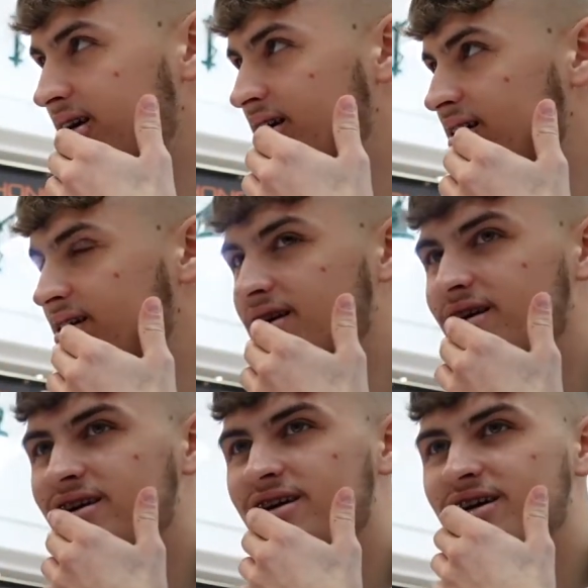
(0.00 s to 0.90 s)
Yes.
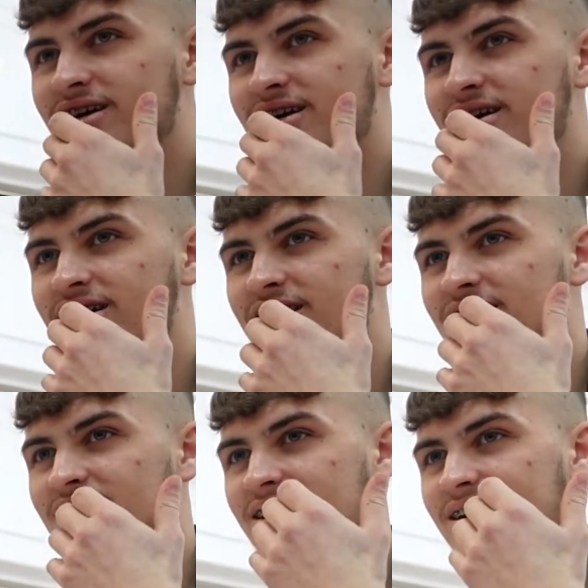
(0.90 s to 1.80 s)
So sorry,
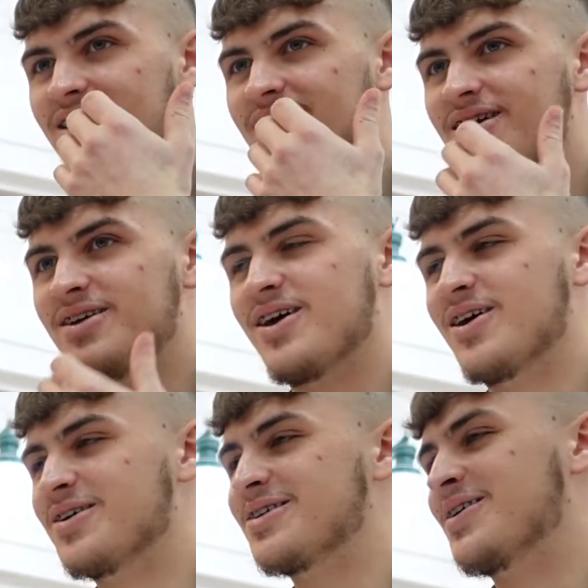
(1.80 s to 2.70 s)
Gracie, that I snapped at you
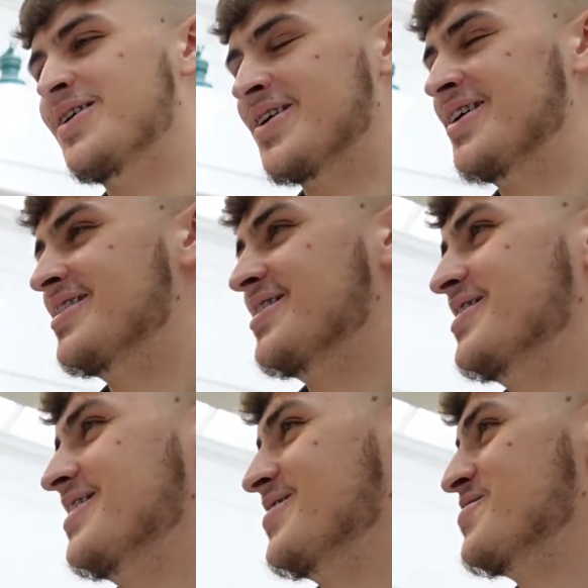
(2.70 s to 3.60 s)
when you kept coming to my room.